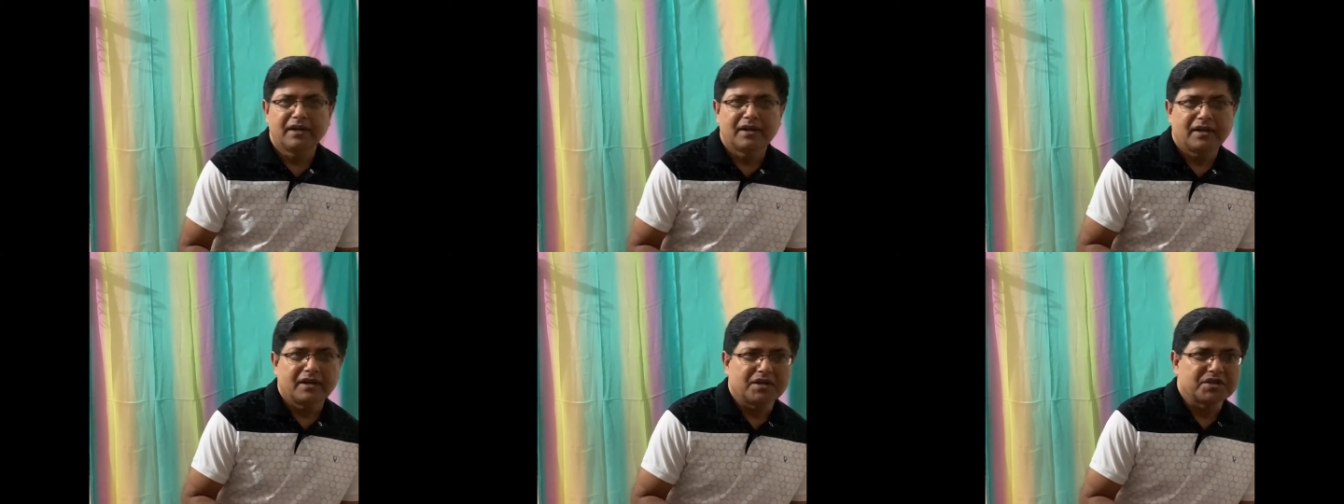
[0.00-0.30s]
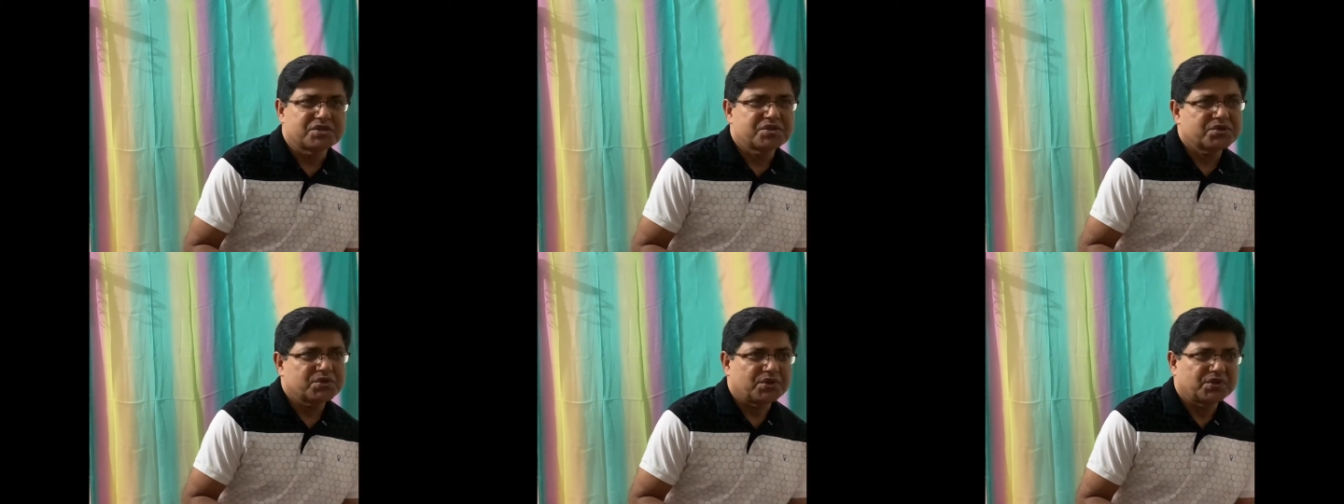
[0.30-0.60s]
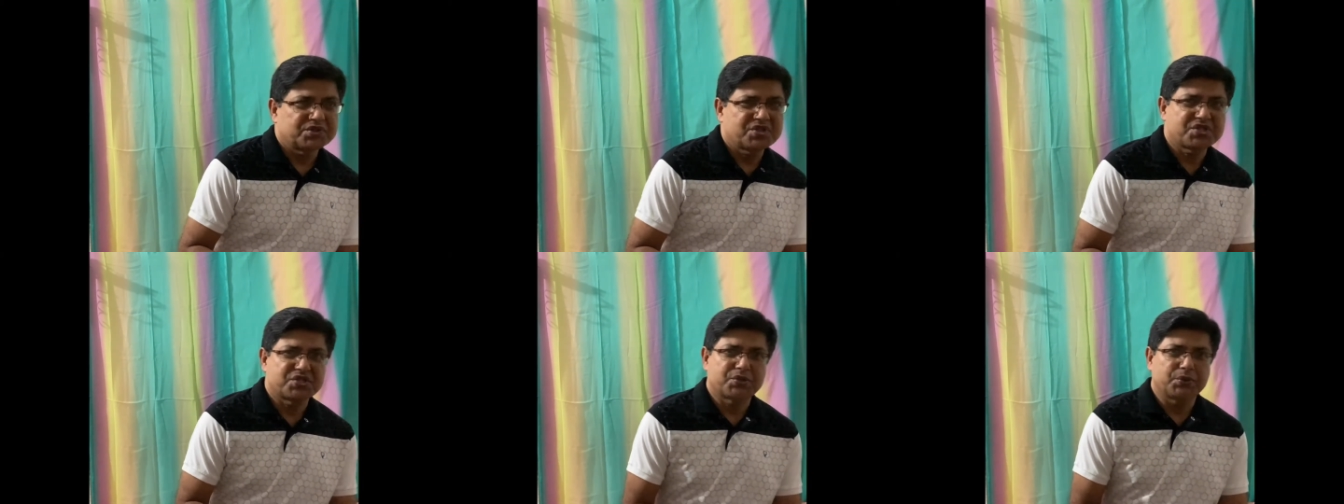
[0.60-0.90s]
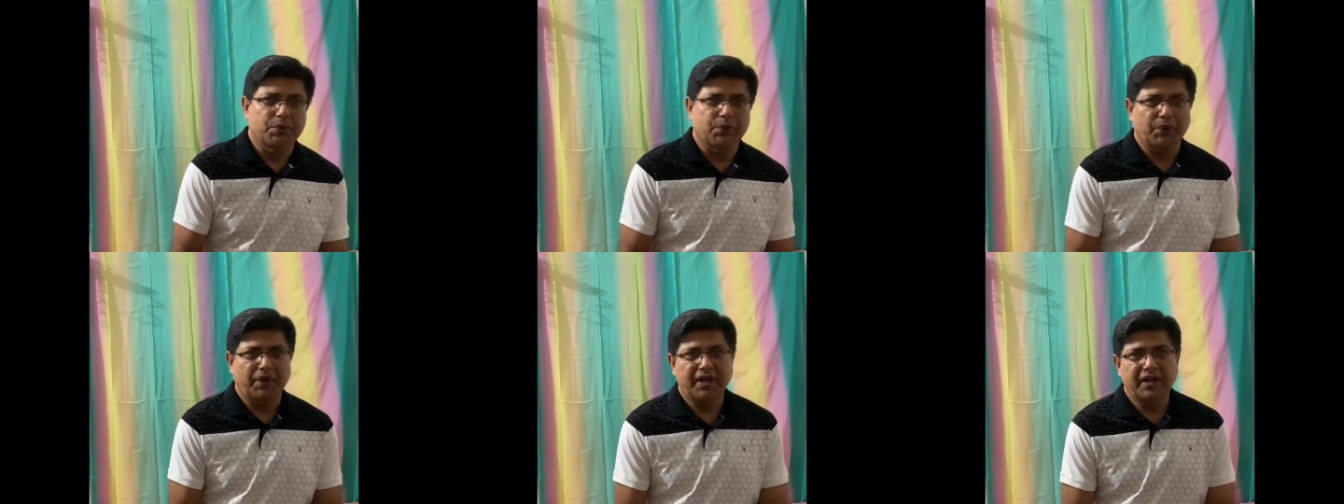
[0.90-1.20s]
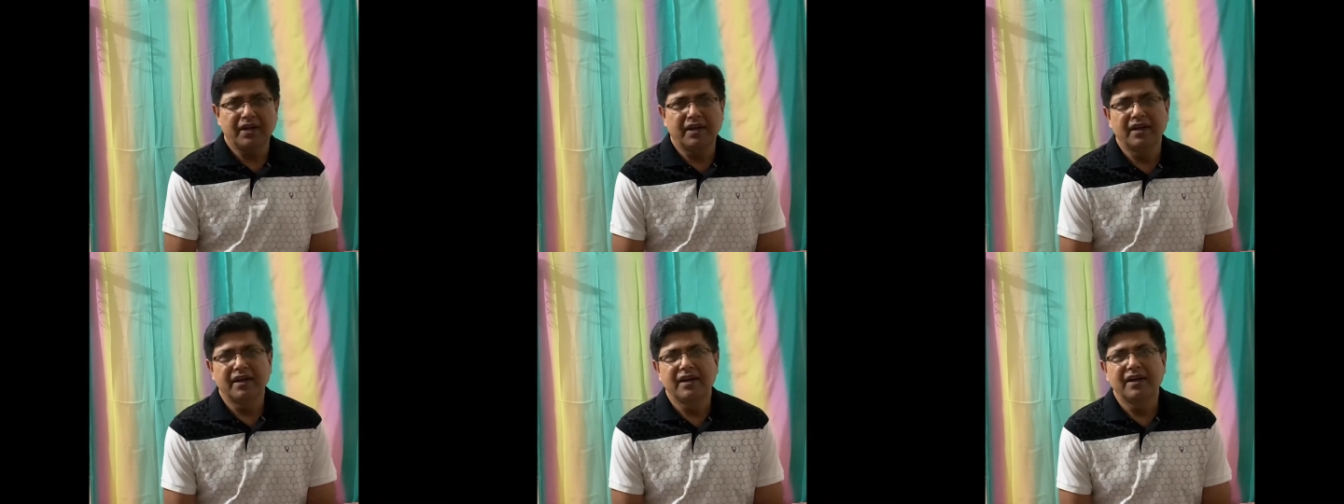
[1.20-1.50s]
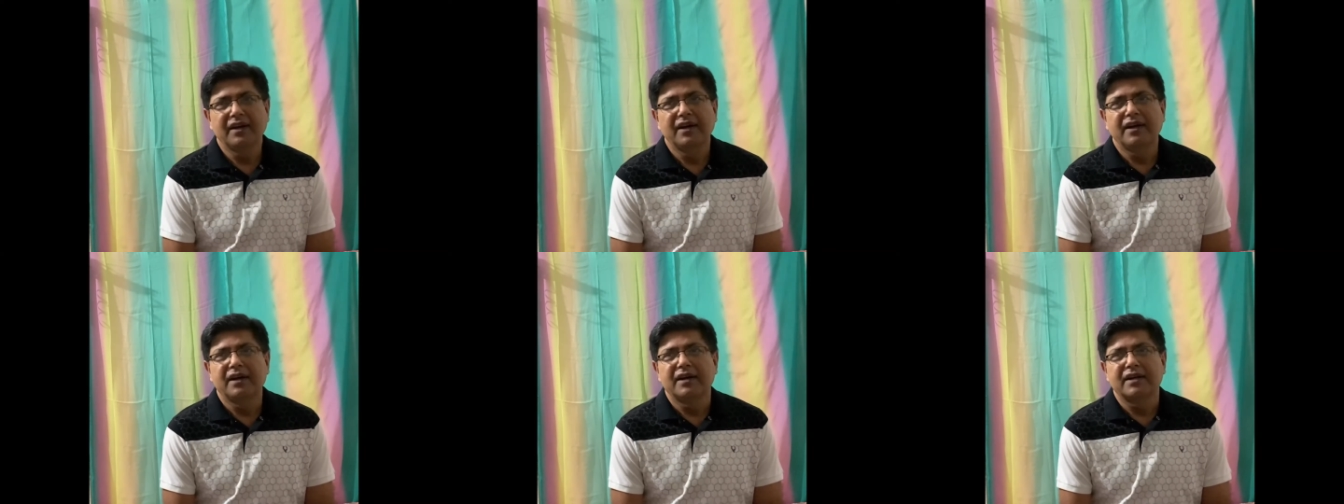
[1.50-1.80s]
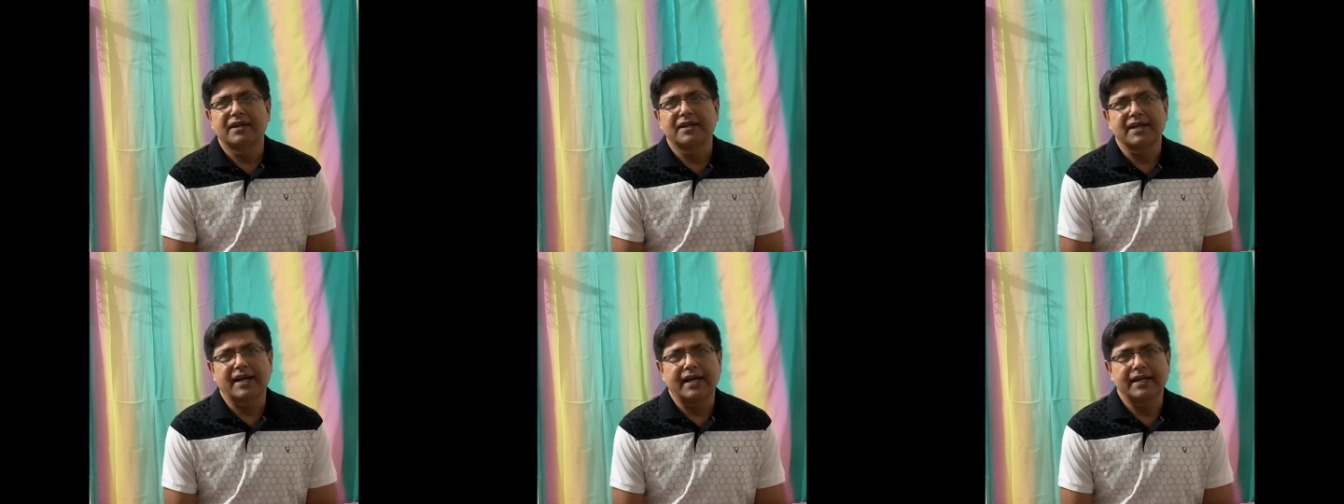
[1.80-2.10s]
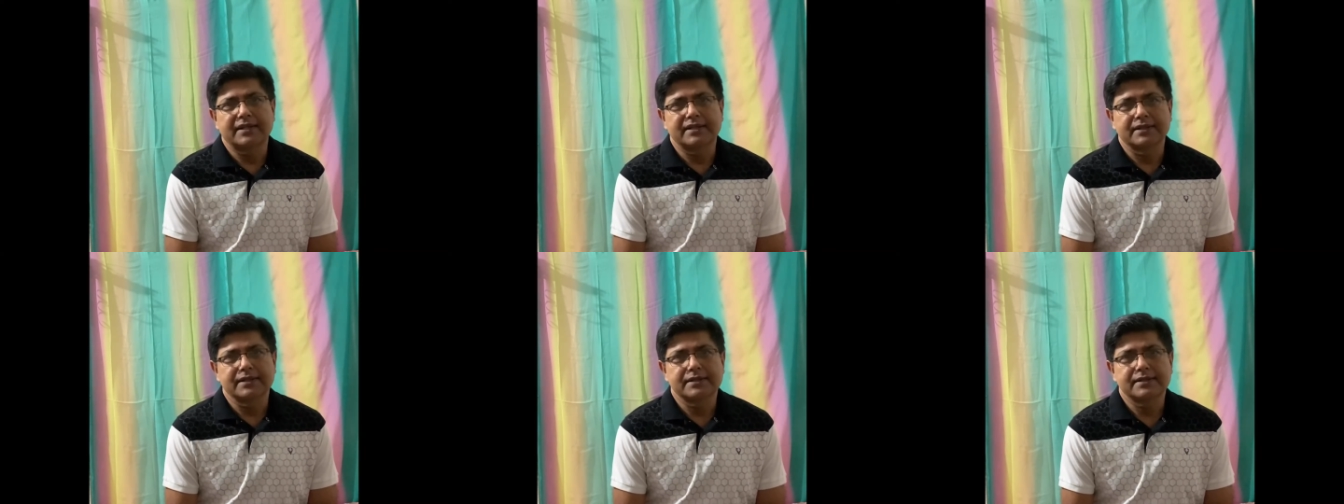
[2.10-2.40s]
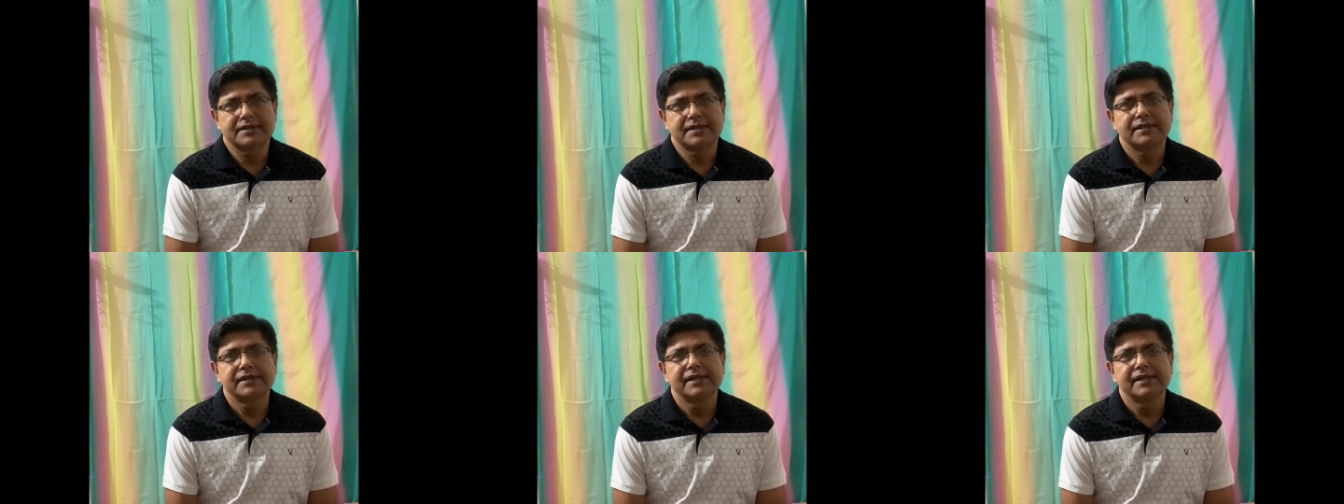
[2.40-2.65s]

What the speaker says: a short story titled